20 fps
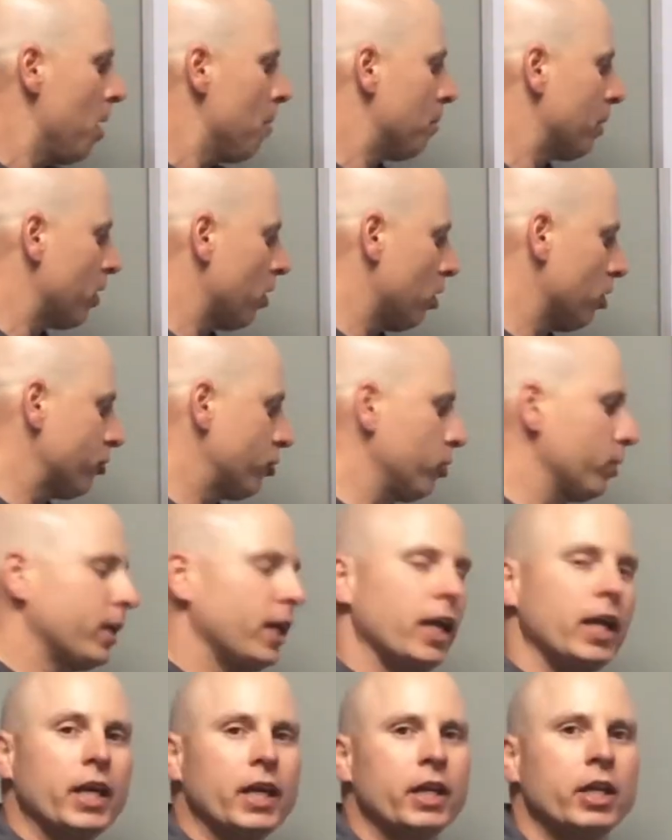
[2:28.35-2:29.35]
but also
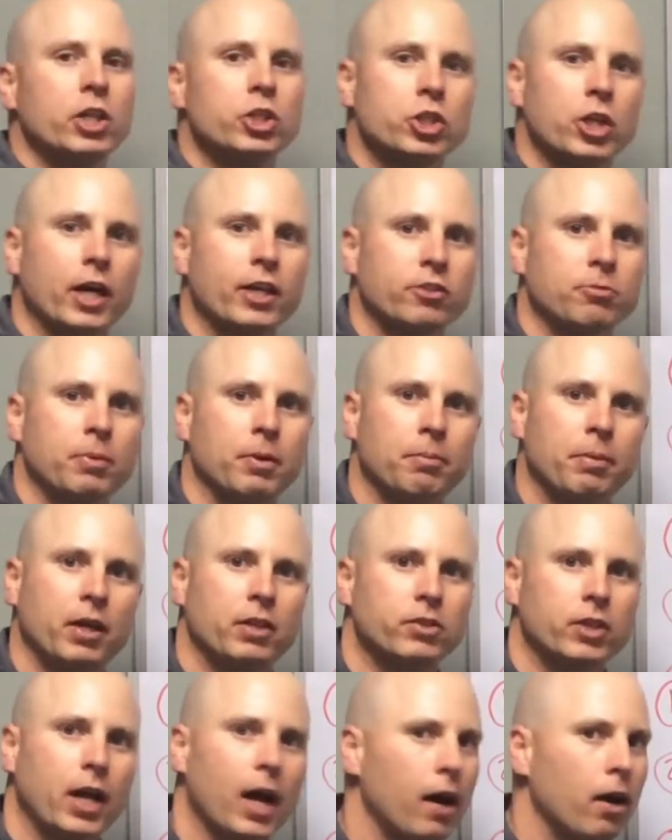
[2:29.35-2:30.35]
getting an adjustment,
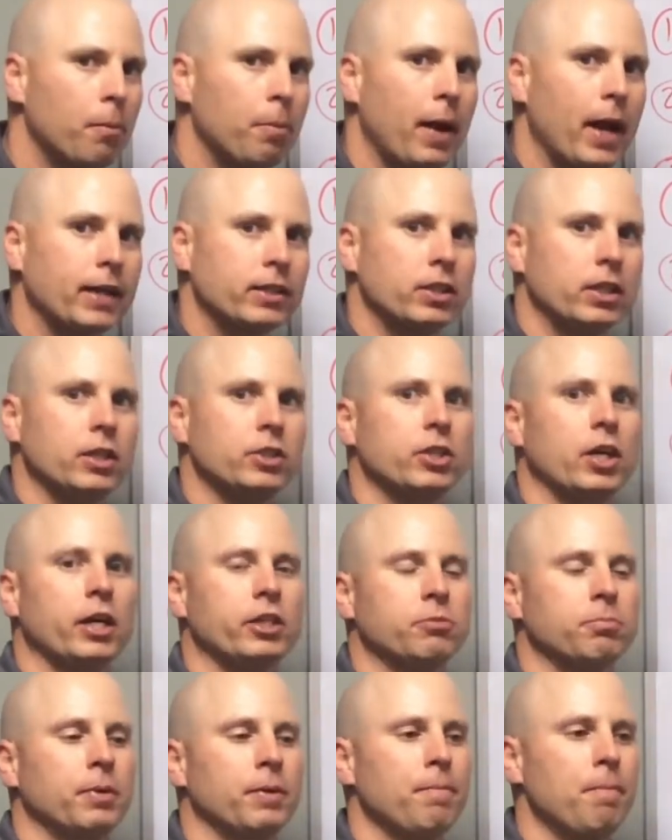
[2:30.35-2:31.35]
because a chiropractic
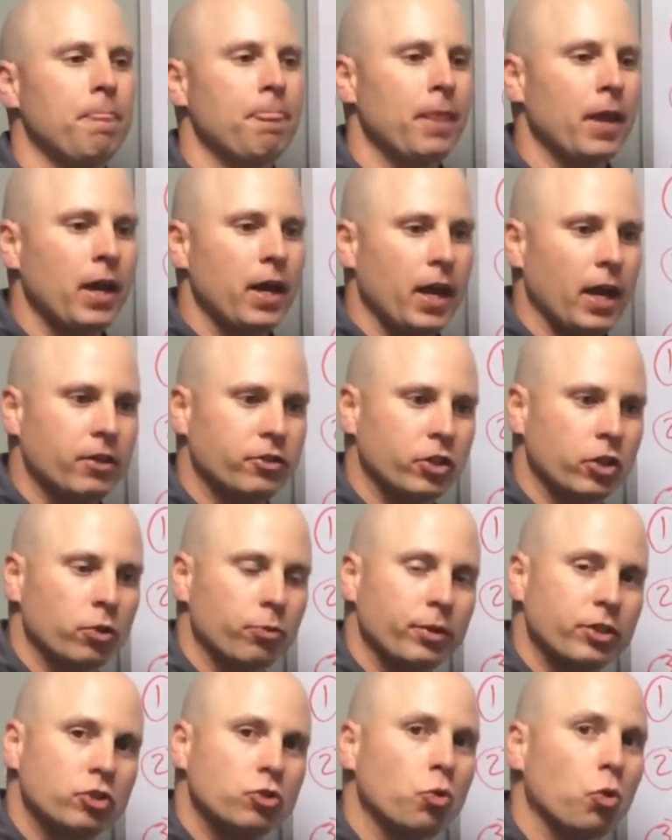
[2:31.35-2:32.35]
adjustment is going to
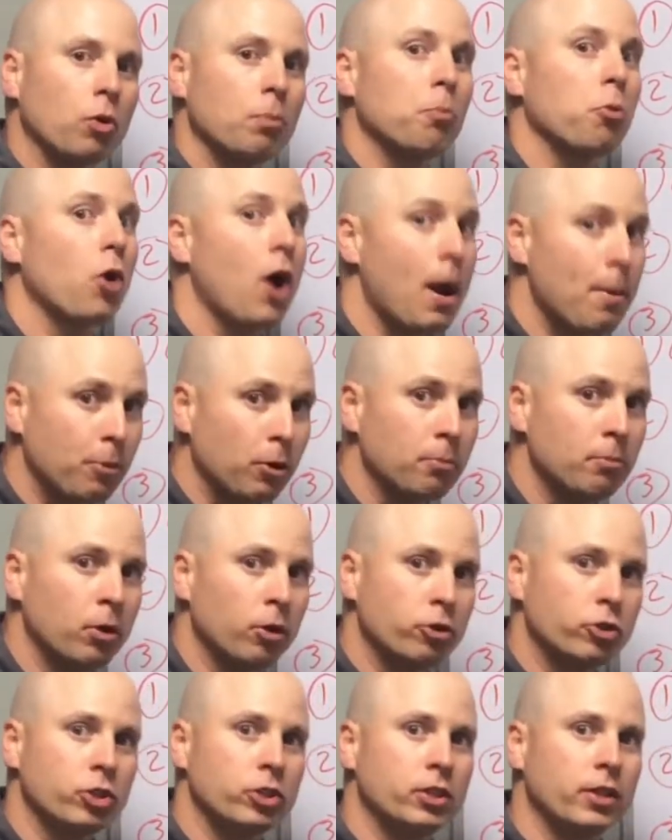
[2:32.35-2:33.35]
restore proper
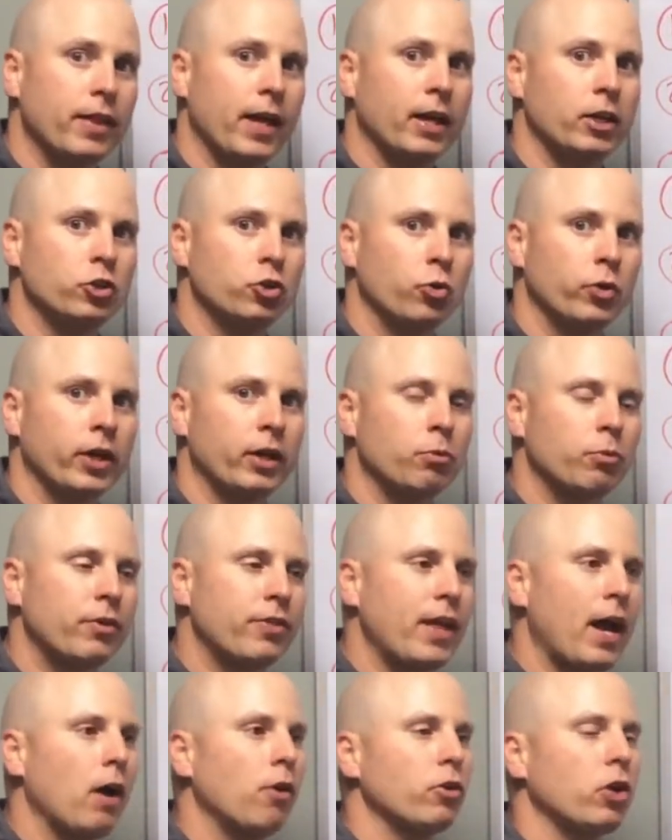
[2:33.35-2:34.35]
motion to that joint
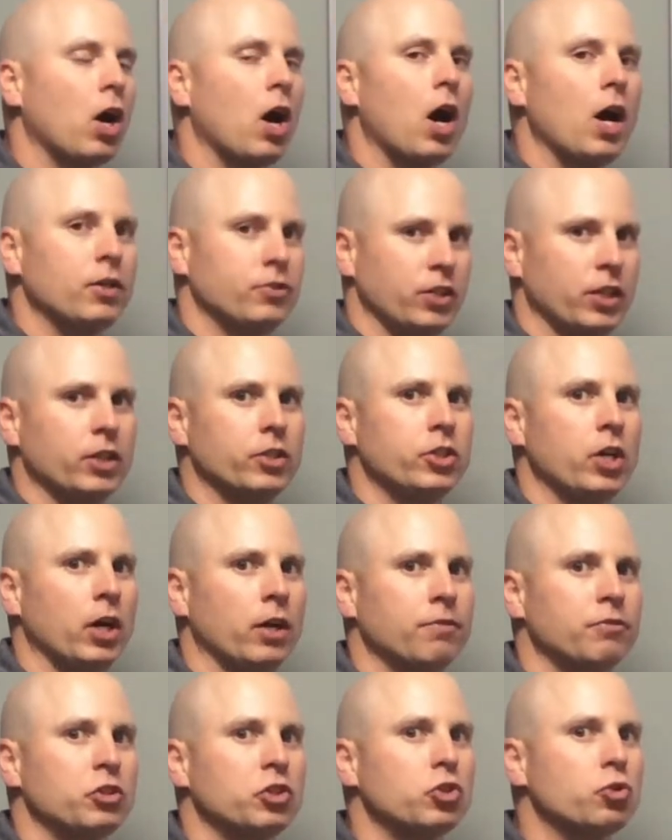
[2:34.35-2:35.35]
without causing a
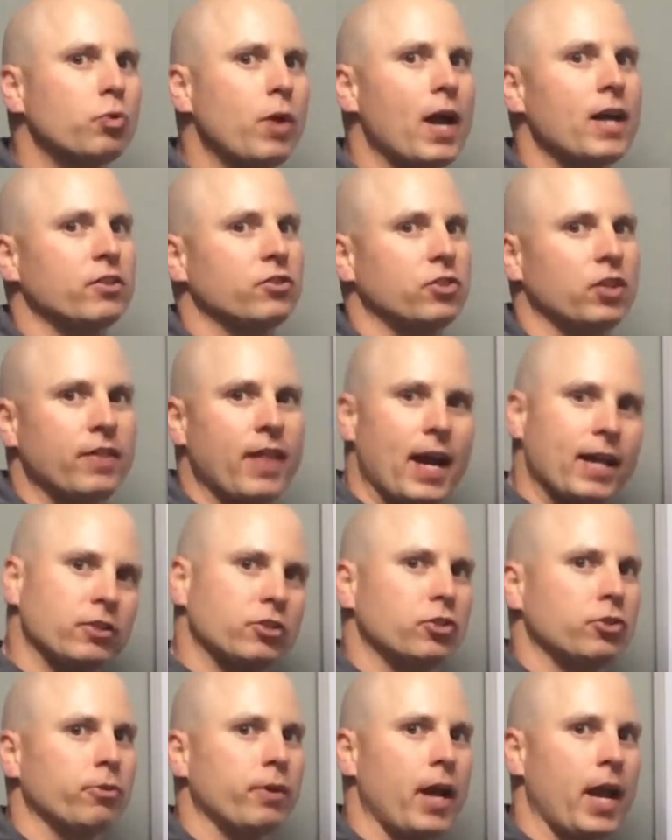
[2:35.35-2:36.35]
ton of stress to that
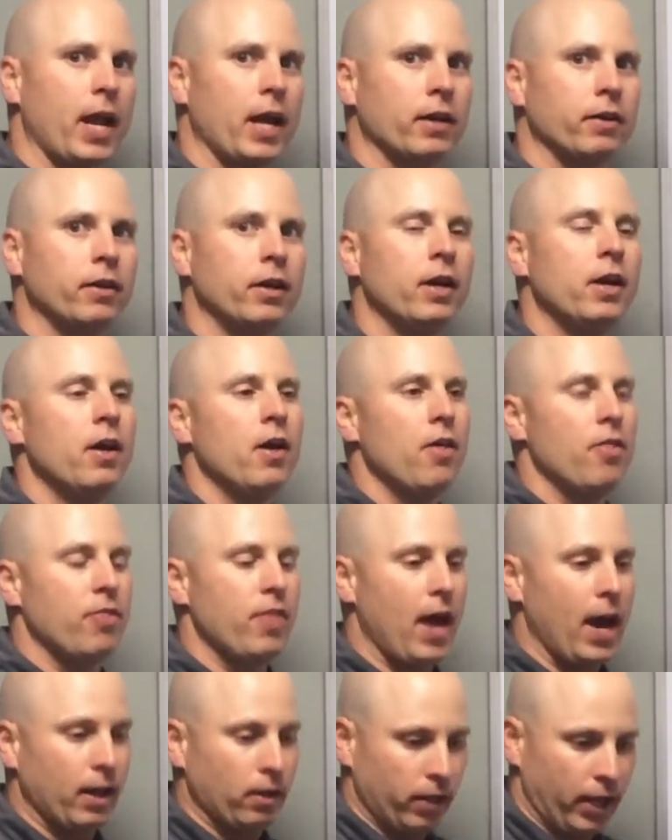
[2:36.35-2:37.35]
strain
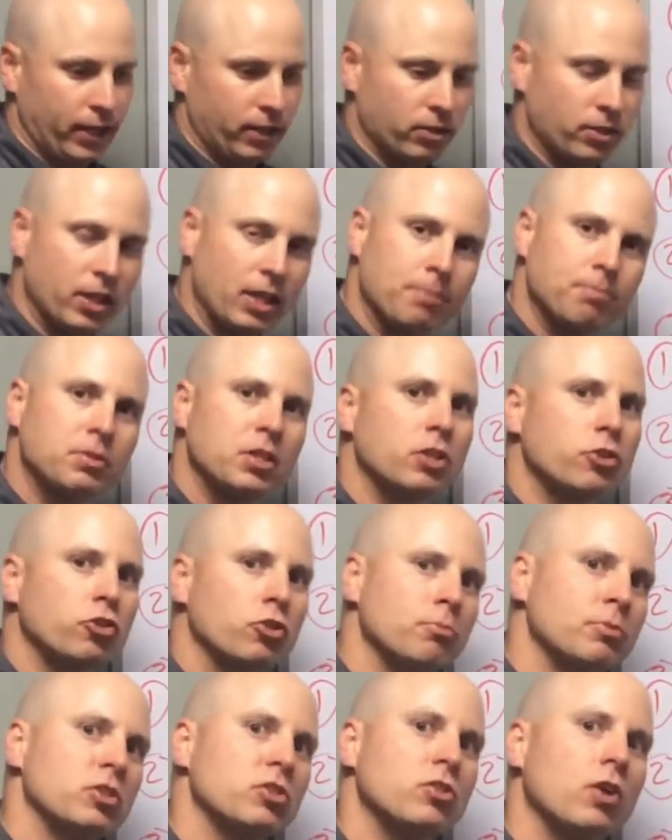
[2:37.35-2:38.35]
that like deep
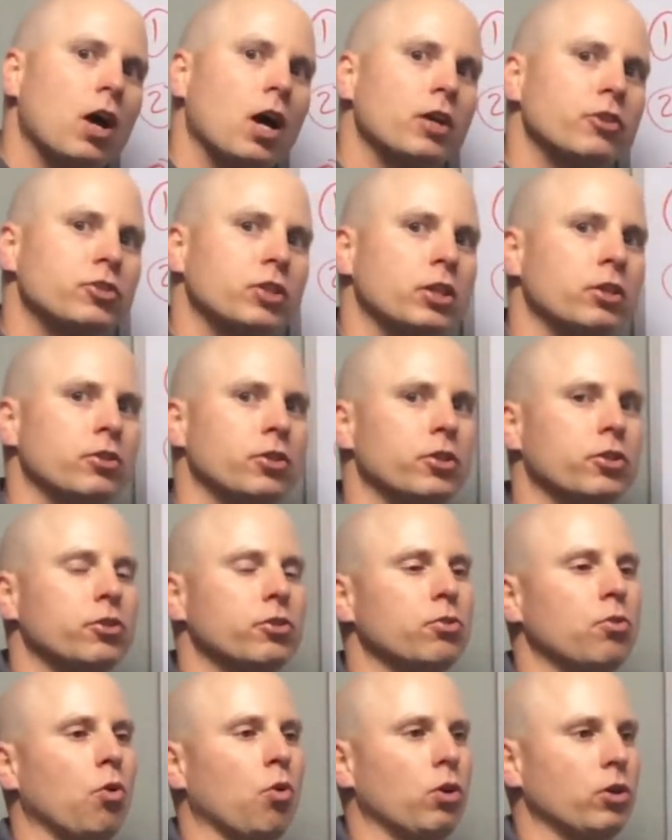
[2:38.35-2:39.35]
tissue massage can
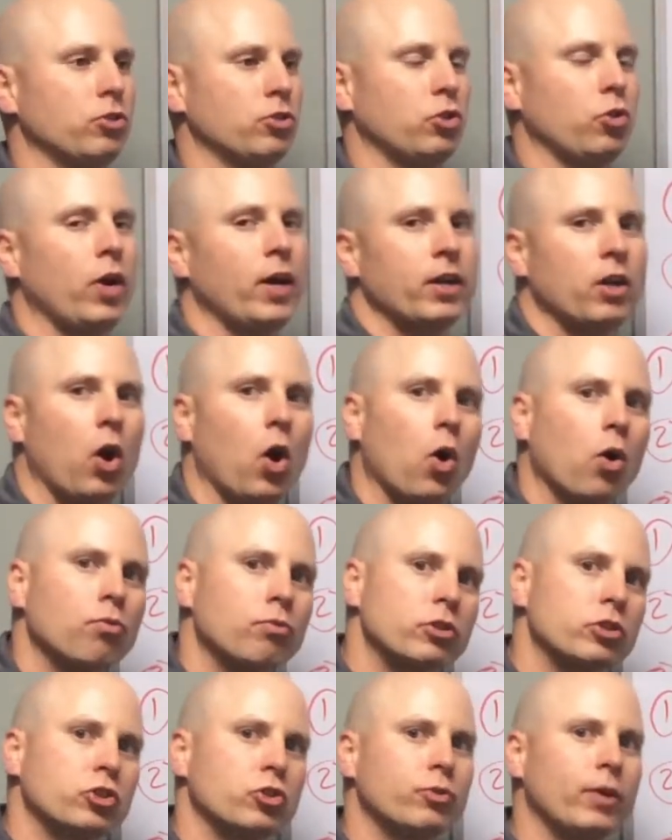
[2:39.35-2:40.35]
do, or trying to
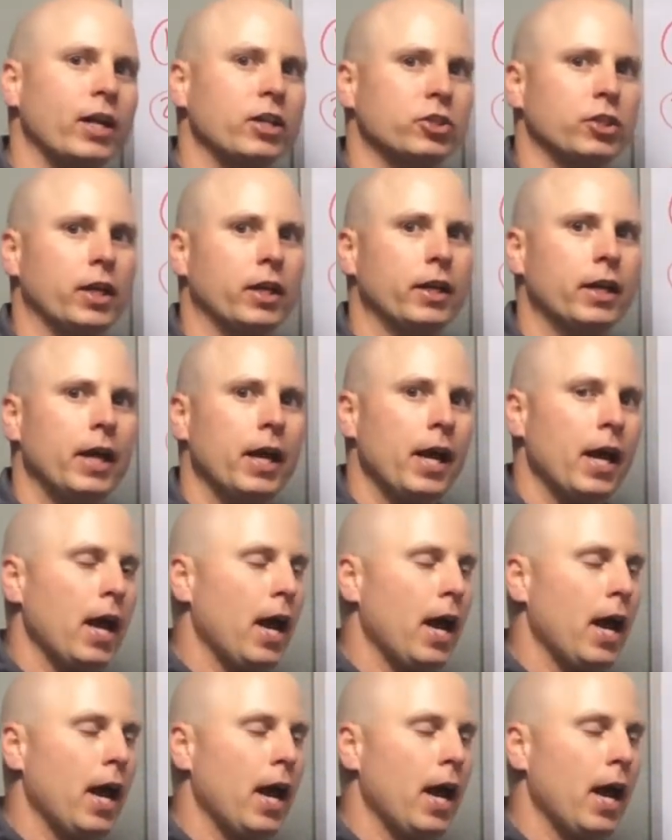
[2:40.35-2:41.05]
overstretch it.